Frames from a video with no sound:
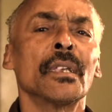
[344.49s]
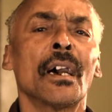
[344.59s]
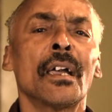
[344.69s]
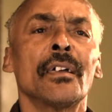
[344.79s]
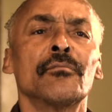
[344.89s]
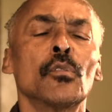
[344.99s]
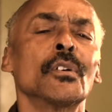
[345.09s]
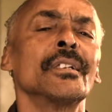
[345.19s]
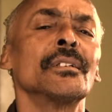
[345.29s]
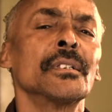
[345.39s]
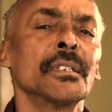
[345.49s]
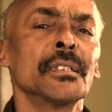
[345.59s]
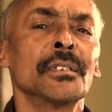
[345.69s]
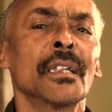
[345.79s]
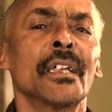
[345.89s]
I have more healing
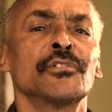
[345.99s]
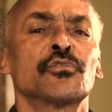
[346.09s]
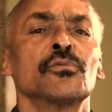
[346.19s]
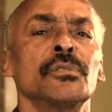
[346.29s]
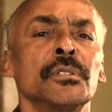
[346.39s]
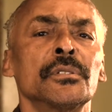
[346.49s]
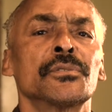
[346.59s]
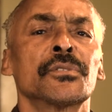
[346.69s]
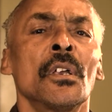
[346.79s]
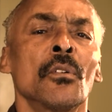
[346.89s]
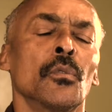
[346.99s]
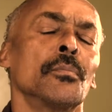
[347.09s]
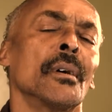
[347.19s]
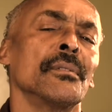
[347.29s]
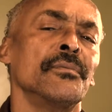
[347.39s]
in the last 2 years
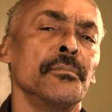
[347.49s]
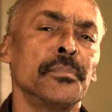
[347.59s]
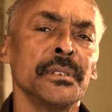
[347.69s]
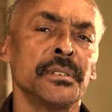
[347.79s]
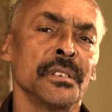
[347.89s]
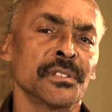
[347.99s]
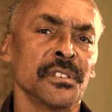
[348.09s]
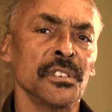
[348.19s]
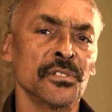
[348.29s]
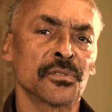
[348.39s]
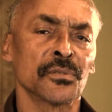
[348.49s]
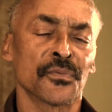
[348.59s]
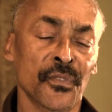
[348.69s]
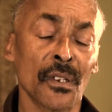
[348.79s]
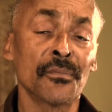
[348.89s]
with my PTSD issues
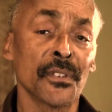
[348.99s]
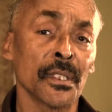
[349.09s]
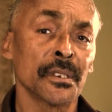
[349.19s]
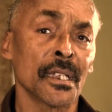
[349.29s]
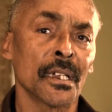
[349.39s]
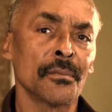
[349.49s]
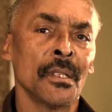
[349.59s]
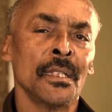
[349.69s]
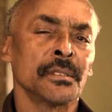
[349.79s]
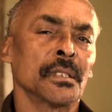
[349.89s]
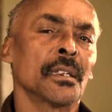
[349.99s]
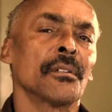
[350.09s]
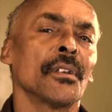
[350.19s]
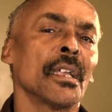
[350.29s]
from Vietnam than I've